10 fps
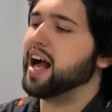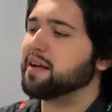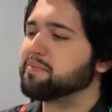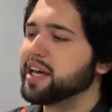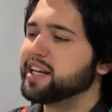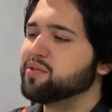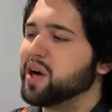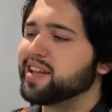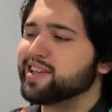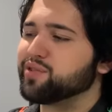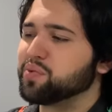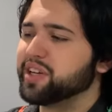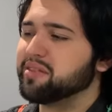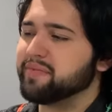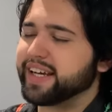I'm getting why this
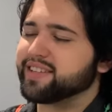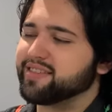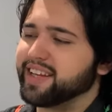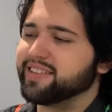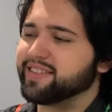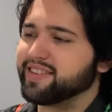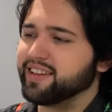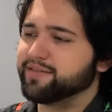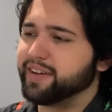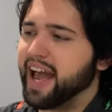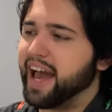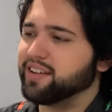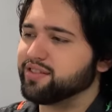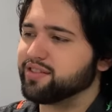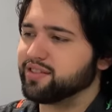wouldn't make sense if
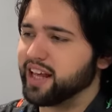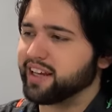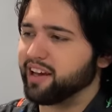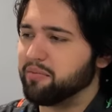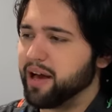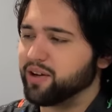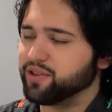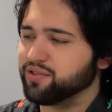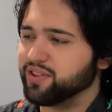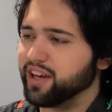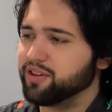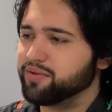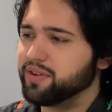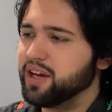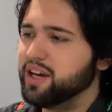asked, like, about
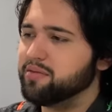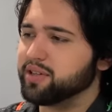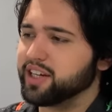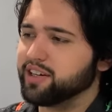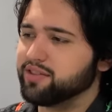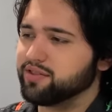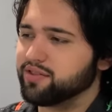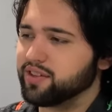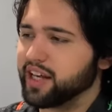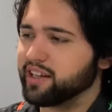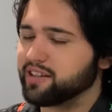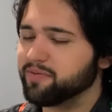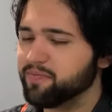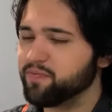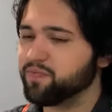yourself. Because, like,
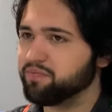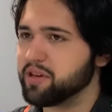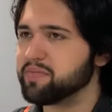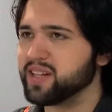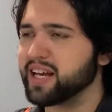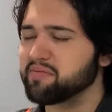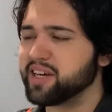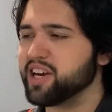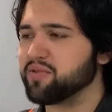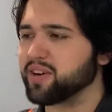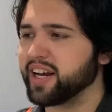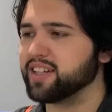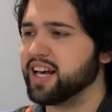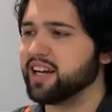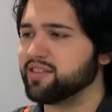people like me
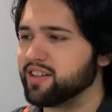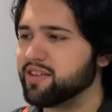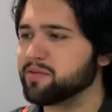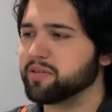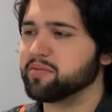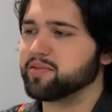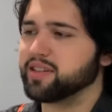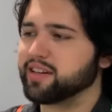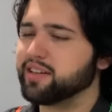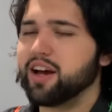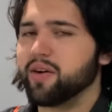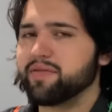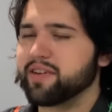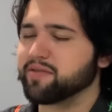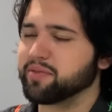overanalyze, and other people be like, no,
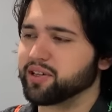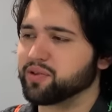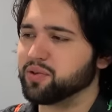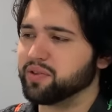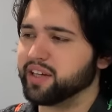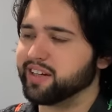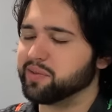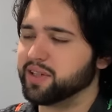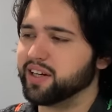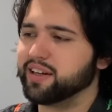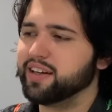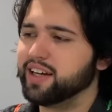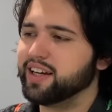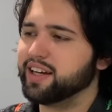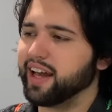I've never been cruel to anyone.
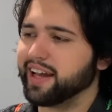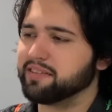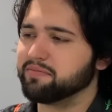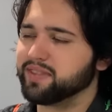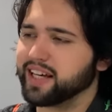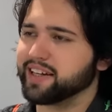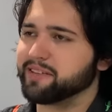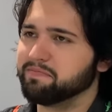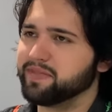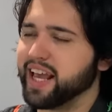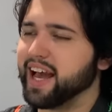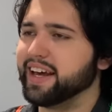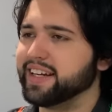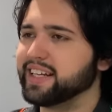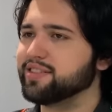And, like, yeah,
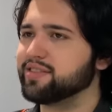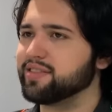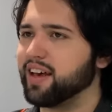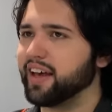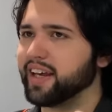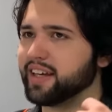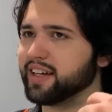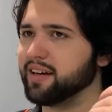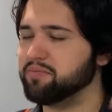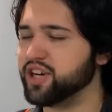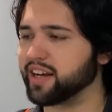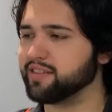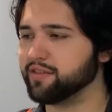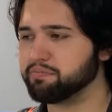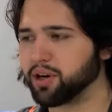it needs a
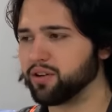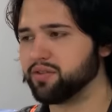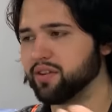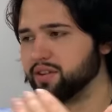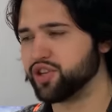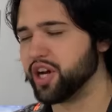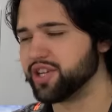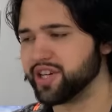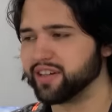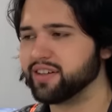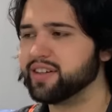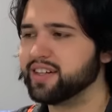objective person judging.